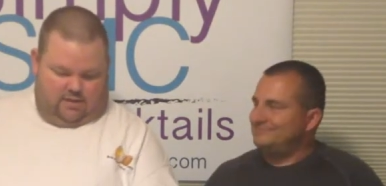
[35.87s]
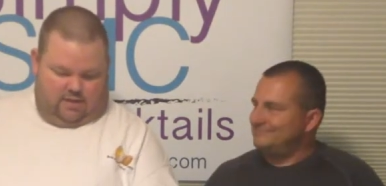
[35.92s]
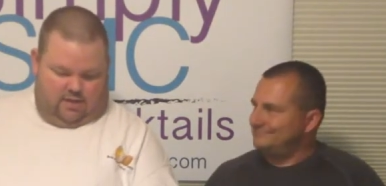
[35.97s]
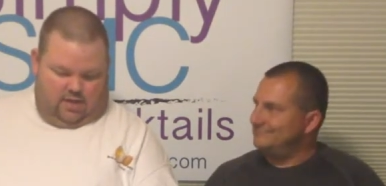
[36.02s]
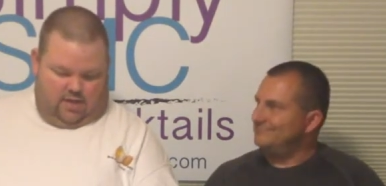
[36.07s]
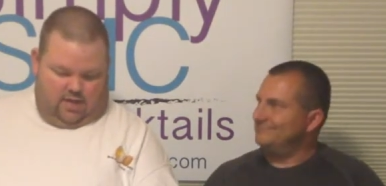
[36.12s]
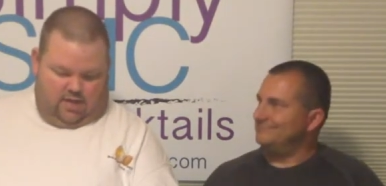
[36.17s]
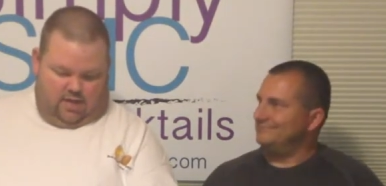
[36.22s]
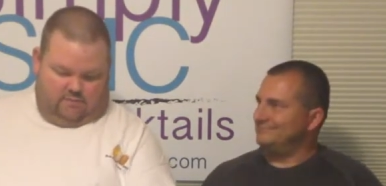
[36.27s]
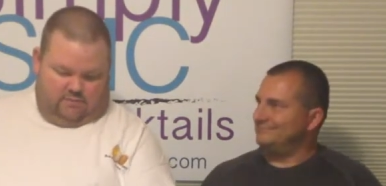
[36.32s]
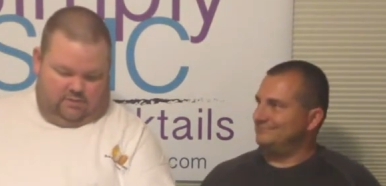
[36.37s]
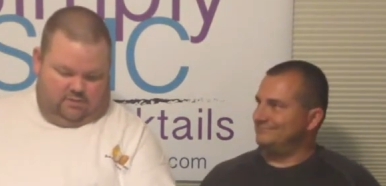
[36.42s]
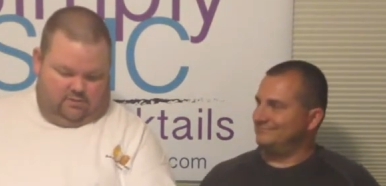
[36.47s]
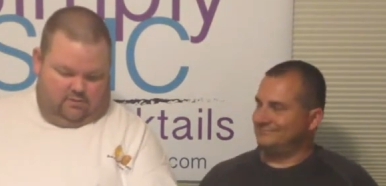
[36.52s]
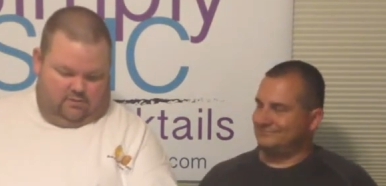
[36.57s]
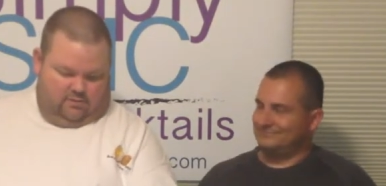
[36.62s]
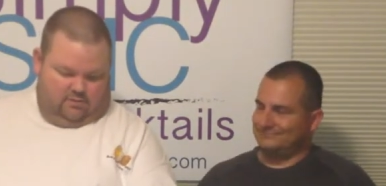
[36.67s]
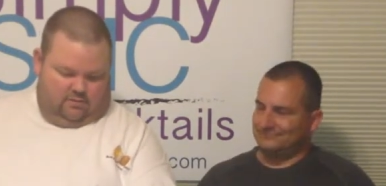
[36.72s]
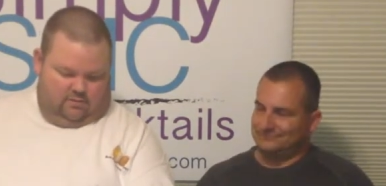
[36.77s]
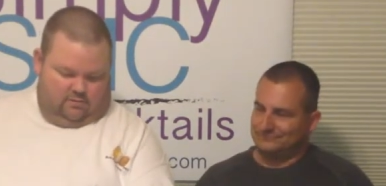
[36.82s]
Speaker 1: um,
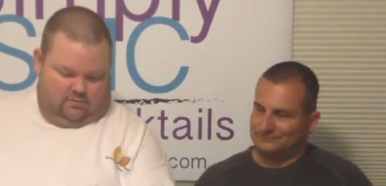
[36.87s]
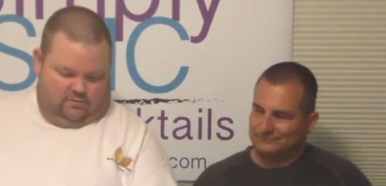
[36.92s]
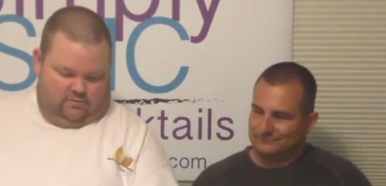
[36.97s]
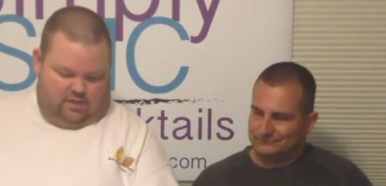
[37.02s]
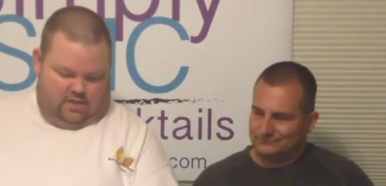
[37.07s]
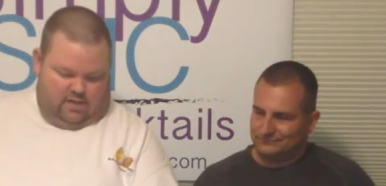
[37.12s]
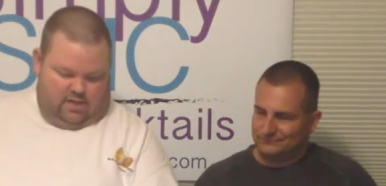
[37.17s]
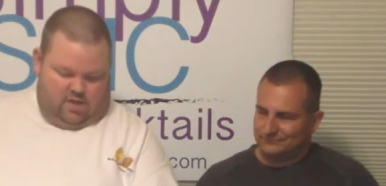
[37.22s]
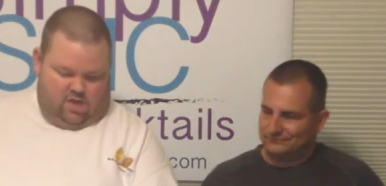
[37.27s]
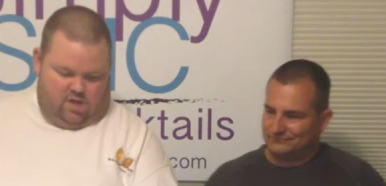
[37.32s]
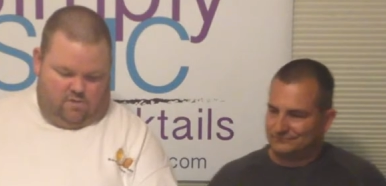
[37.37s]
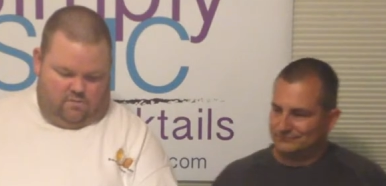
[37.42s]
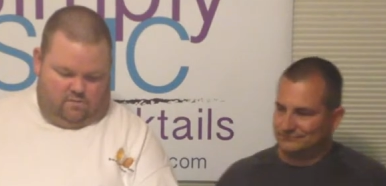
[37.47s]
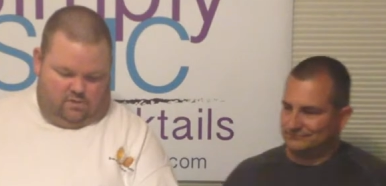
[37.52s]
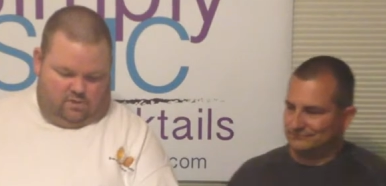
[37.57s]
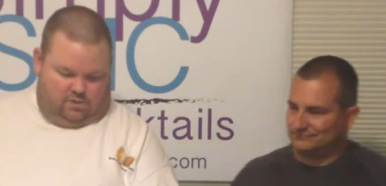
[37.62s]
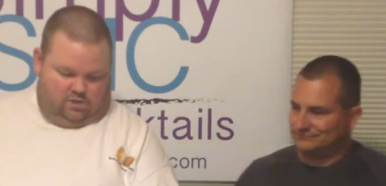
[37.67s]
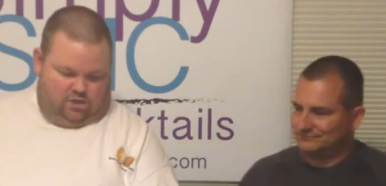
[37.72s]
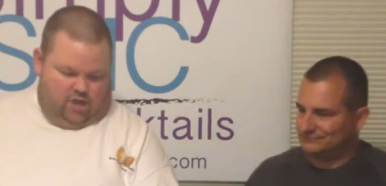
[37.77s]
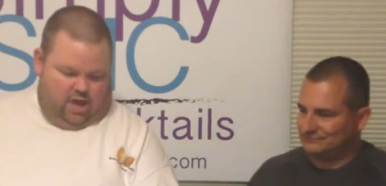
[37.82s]
sickle, um,
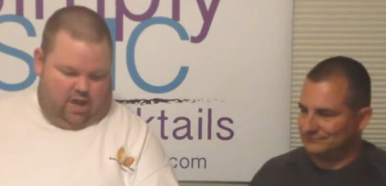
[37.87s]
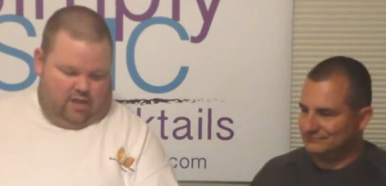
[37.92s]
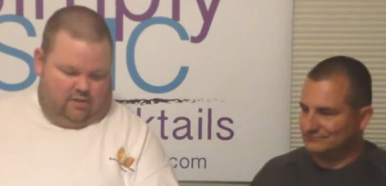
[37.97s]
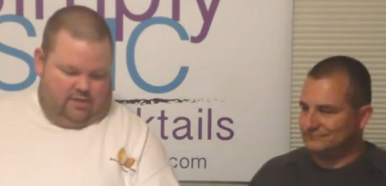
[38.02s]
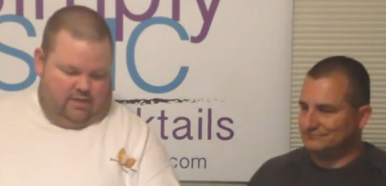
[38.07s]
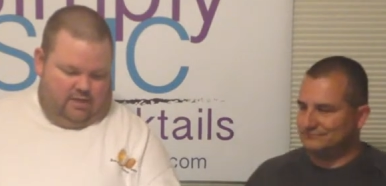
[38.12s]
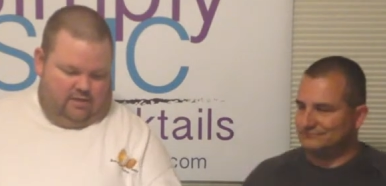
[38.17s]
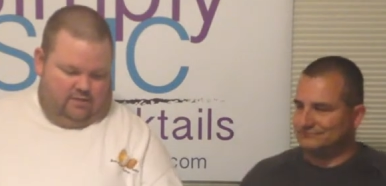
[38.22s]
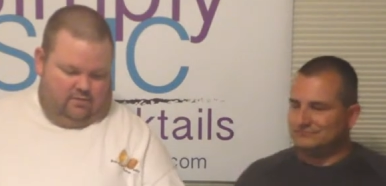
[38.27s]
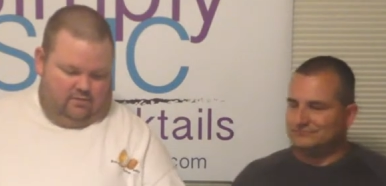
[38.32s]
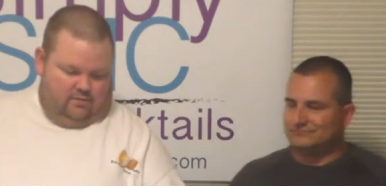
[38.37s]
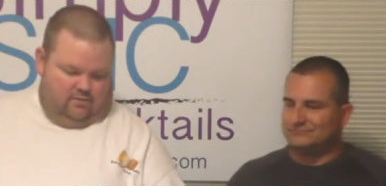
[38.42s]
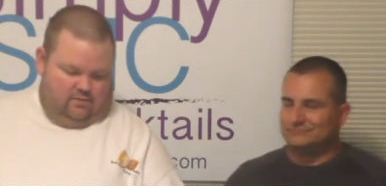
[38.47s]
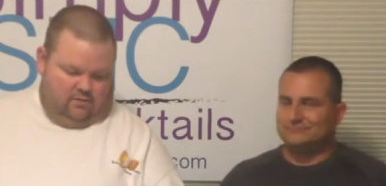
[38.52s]
the chocolate,